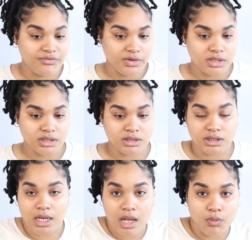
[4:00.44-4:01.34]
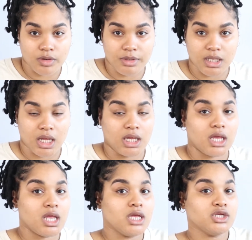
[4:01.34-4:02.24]
I'm feeling, and today I wanna be like
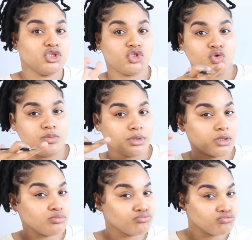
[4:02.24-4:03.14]
super,